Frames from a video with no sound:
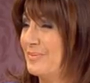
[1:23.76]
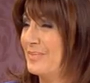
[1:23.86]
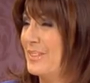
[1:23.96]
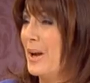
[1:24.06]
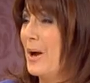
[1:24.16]

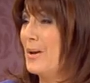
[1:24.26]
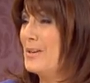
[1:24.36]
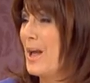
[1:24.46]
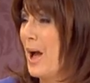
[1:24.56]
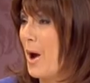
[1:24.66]
But
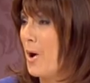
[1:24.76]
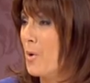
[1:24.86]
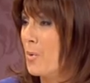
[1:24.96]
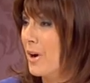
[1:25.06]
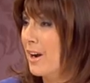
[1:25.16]

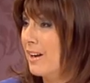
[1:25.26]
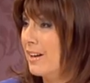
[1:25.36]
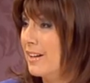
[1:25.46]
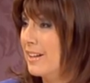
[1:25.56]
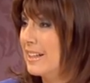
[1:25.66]
I don't
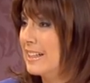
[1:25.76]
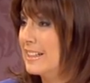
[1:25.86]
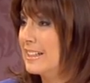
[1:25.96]
have pyjama